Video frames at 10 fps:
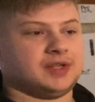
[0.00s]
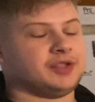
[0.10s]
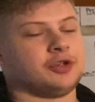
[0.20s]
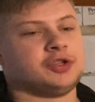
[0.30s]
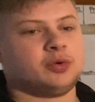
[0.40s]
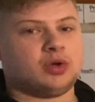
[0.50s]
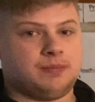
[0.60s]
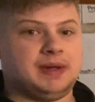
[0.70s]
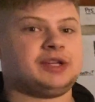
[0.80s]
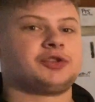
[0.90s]
That's also where the
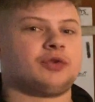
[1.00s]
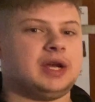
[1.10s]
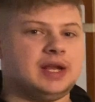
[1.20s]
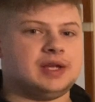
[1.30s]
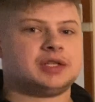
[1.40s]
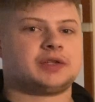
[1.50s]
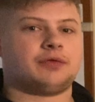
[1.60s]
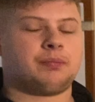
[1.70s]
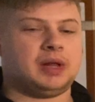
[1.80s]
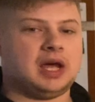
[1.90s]
big screen is
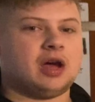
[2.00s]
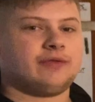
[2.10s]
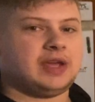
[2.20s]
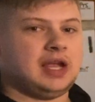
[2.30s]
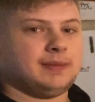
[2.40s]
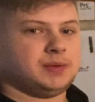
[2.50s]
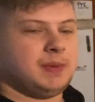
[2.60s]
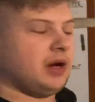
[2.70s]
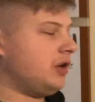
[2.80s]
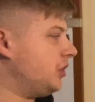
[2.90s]
for playoff games,
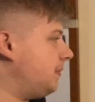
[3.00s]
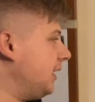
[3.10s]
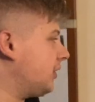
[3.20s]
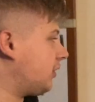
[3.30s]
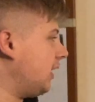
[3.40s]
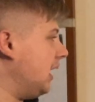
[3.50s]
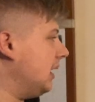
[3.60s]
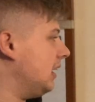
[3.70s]
Mario's big screen.